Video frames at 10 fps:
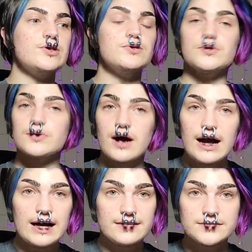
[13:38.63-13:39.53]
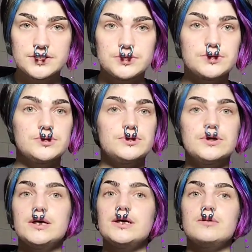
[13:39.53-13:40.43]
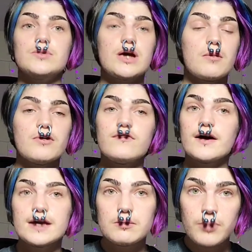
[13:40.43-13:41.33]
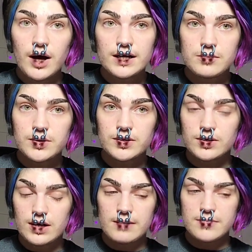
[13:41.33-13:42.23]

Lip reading: You do not have to become a fucking bodybuilder.